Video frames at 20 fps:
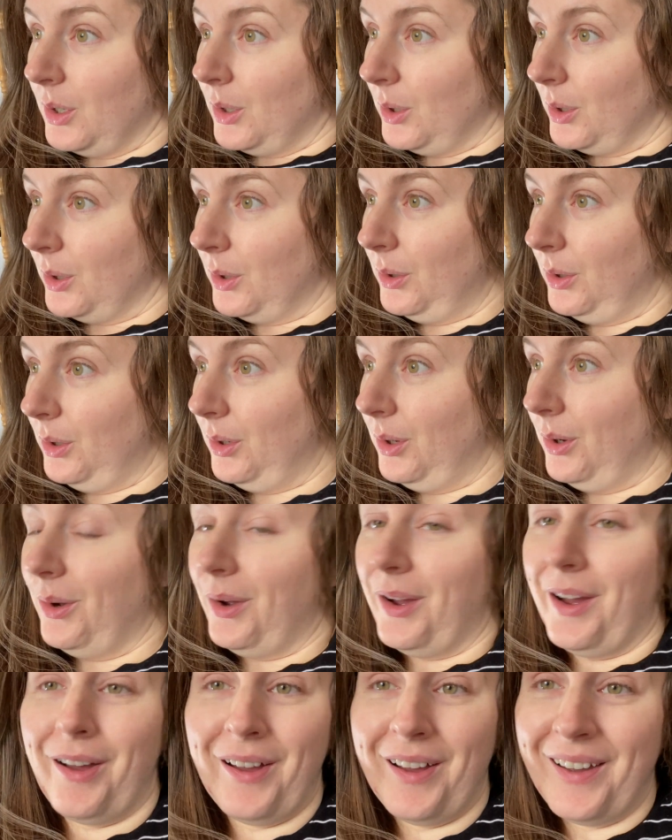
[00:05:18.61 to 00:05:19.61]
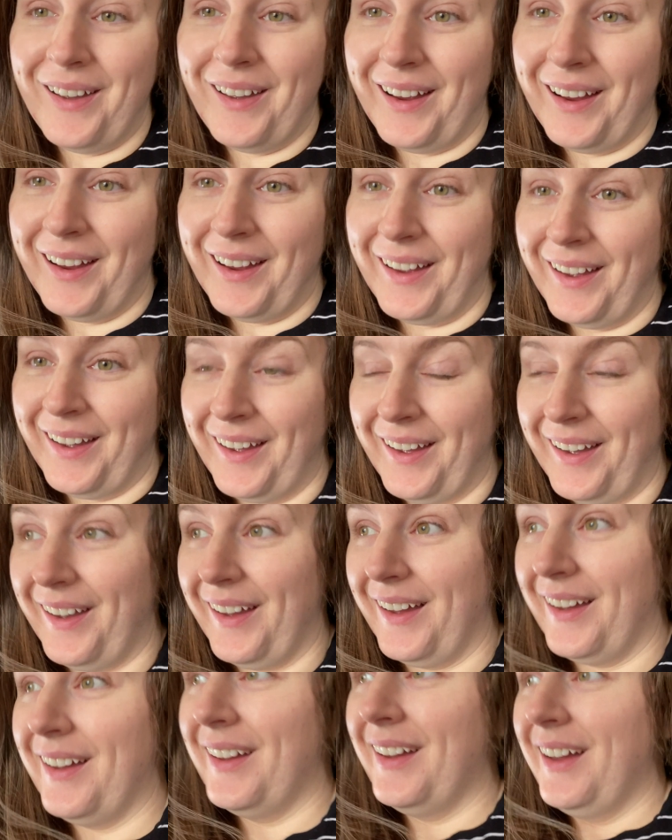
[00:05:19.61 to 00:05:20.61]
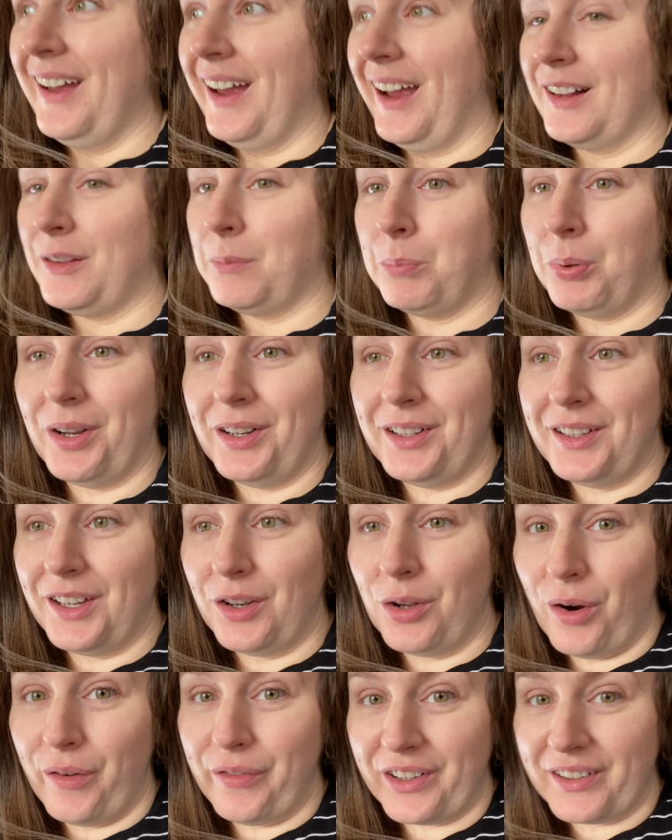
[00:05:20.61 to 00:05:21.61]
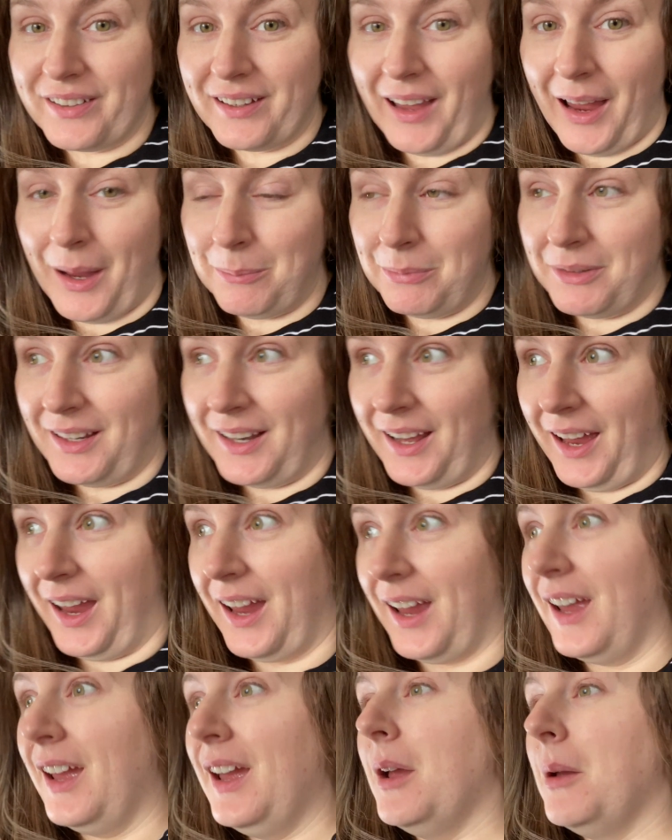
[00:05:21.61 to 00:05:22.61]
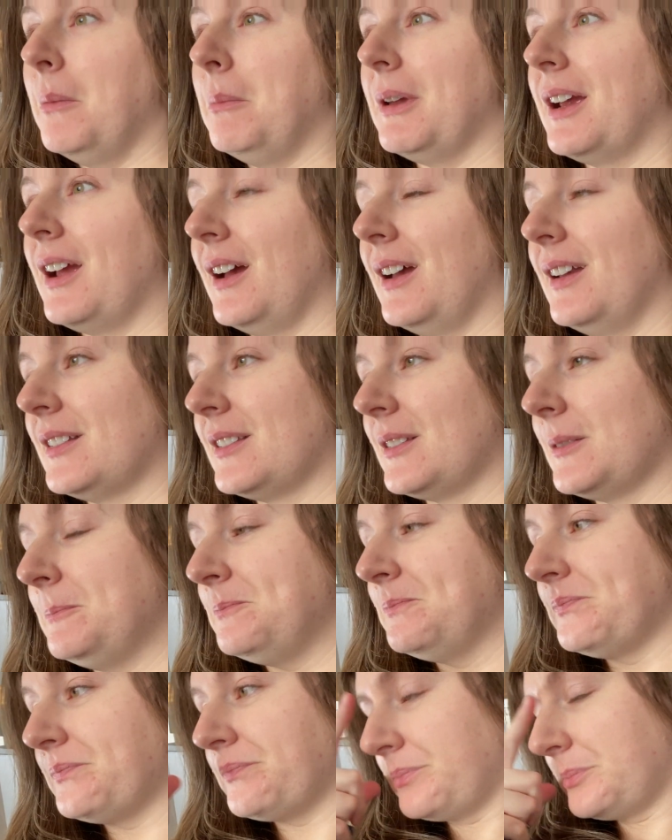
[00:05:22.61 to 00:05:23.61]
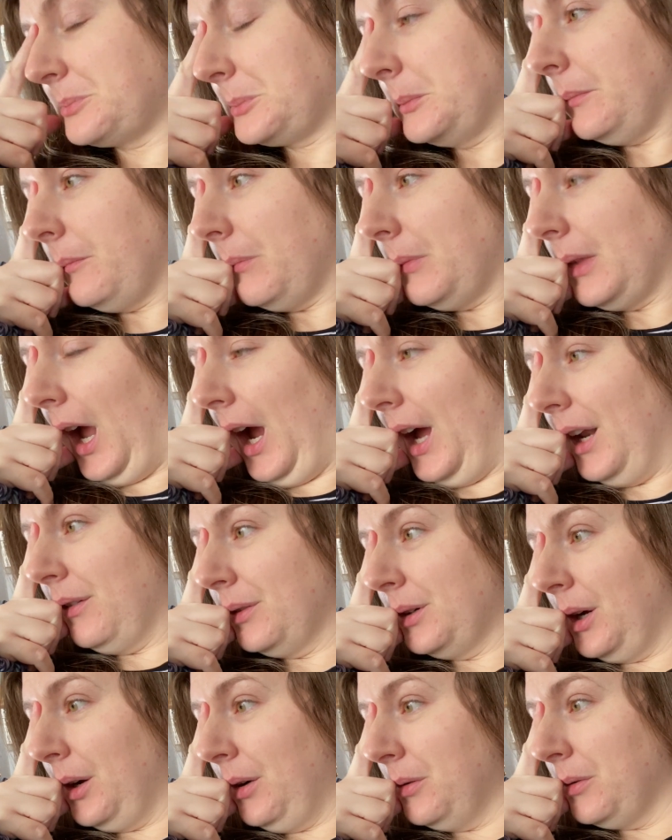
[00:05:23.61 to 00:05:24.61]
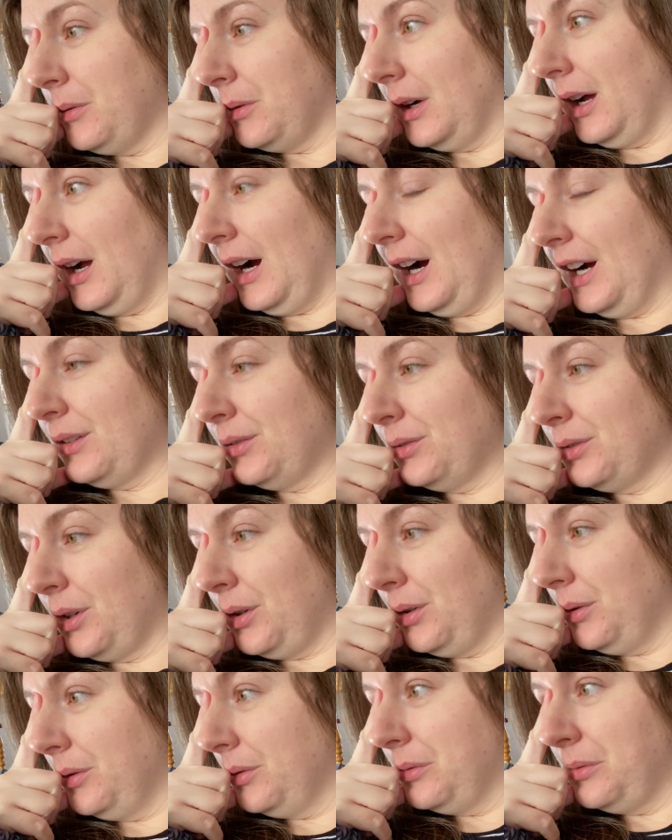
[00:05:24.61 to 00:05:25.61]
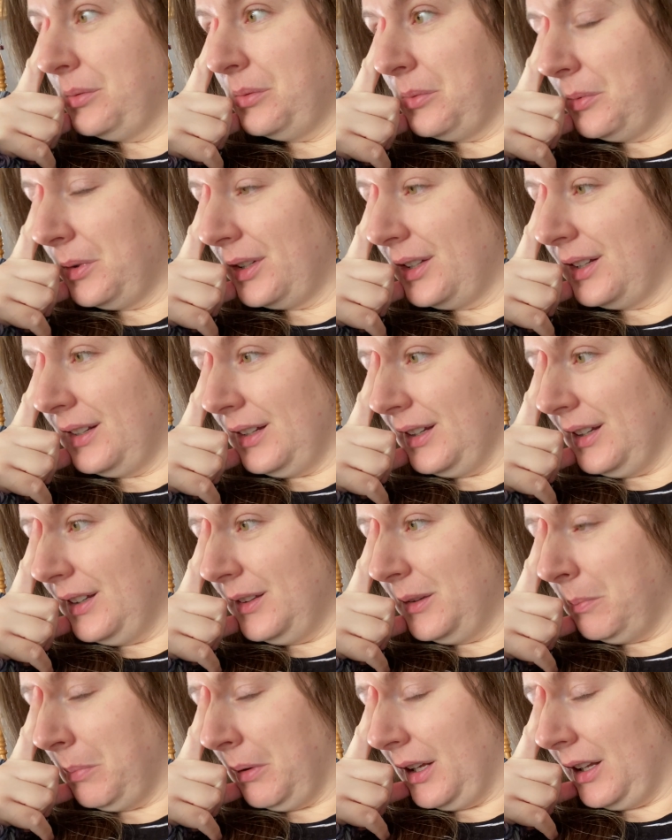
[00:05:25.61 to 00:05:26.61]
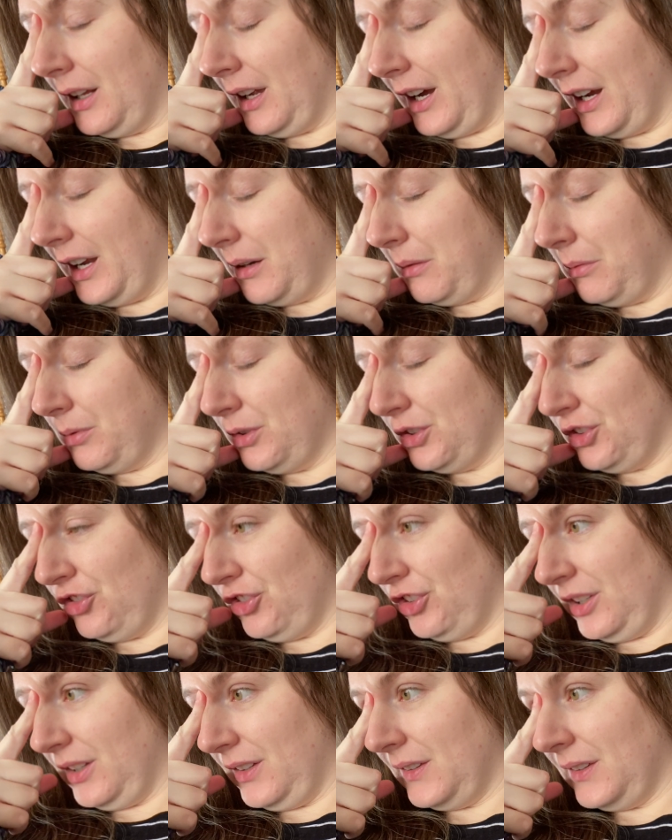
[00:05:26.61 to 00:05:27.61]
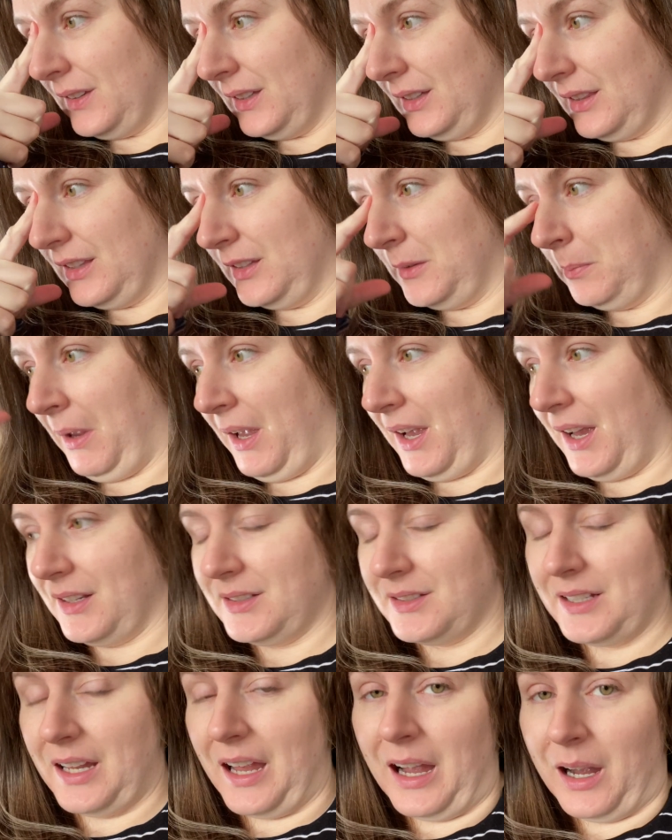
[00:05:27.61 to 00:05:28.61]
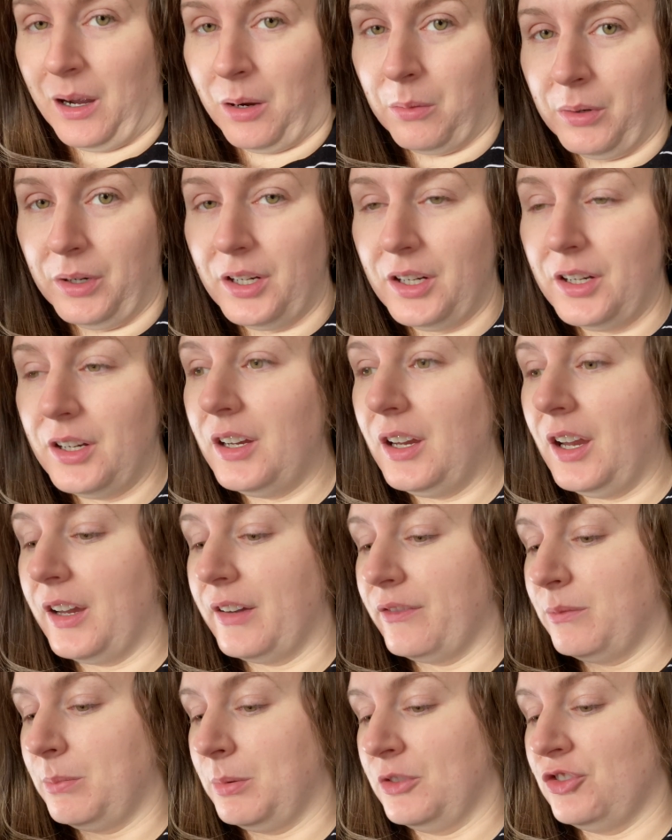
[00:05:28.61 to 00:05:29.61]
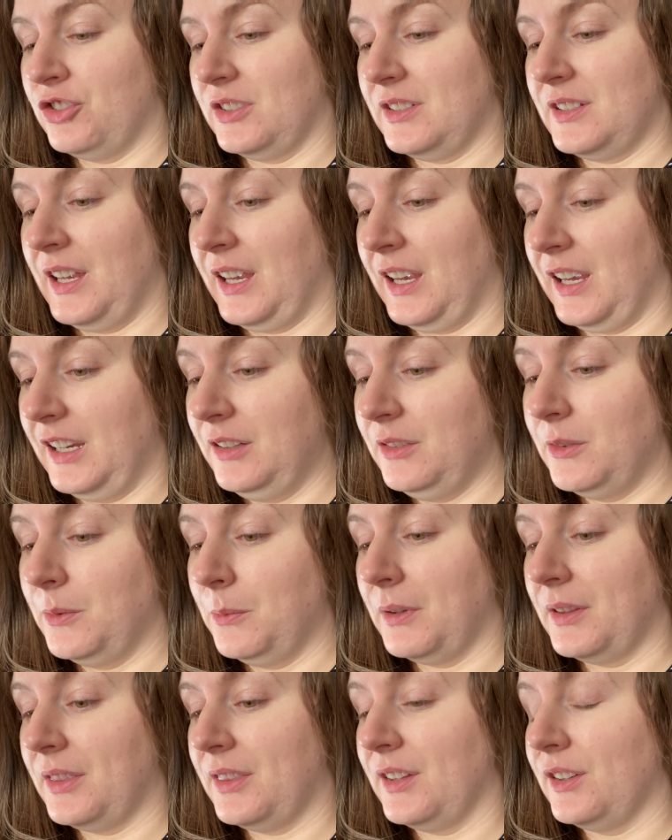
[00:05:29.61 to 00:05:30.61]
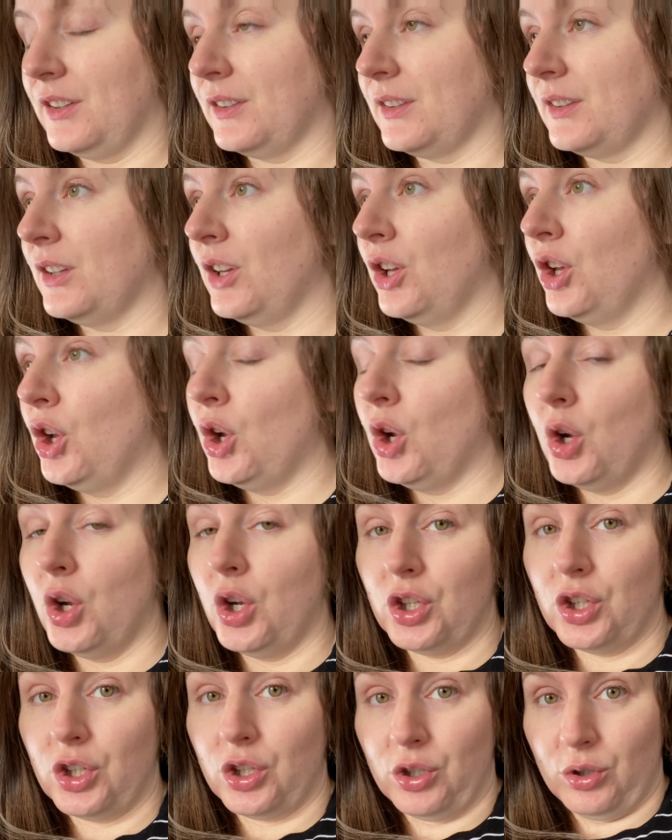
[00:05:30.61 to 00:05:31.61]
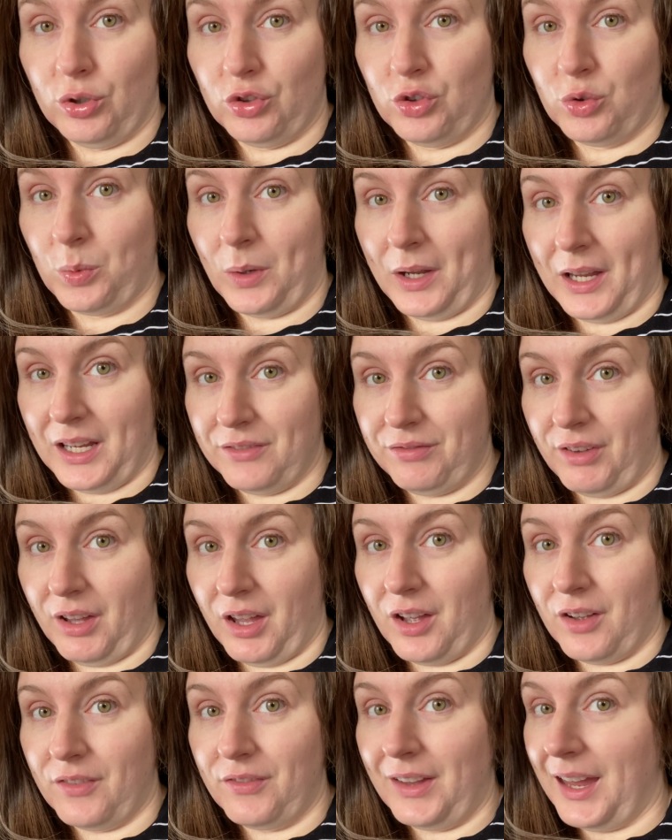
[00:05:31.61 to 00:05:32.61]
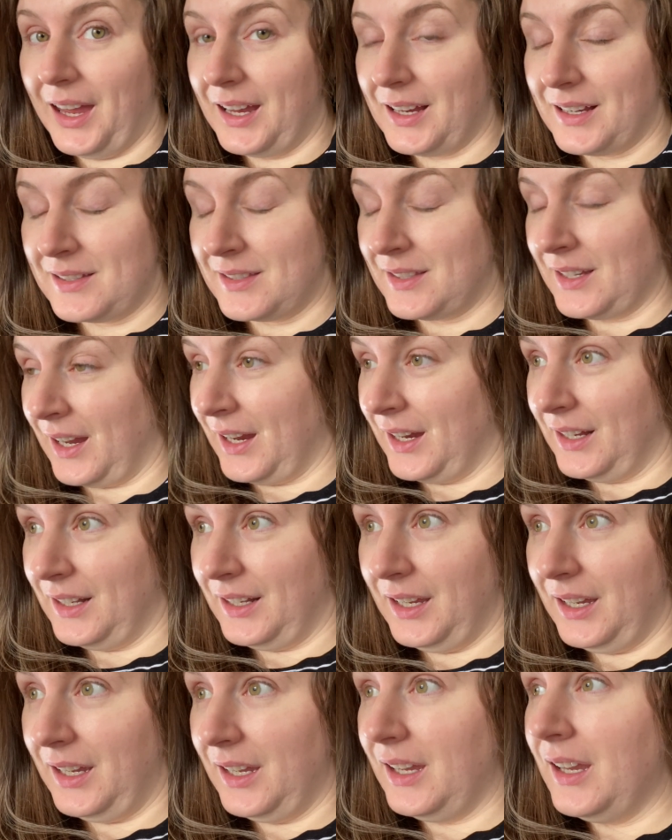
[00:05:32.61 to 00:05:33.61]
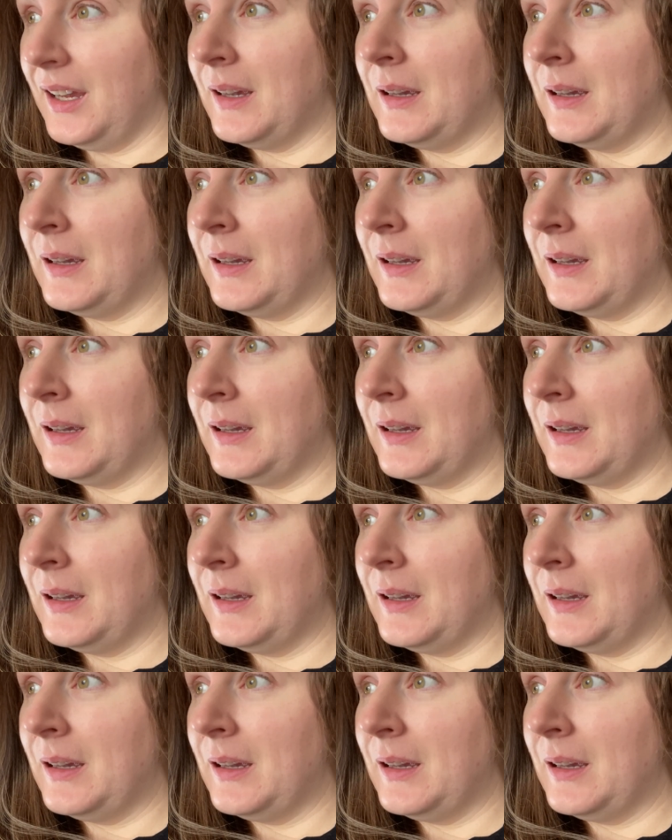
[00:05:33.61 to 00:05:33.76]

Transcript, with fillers: whew, it's putting in overtime today because I don't know. I don't know what it is, but I was just, this past hour, I've been just hit with this huge wave of anxiety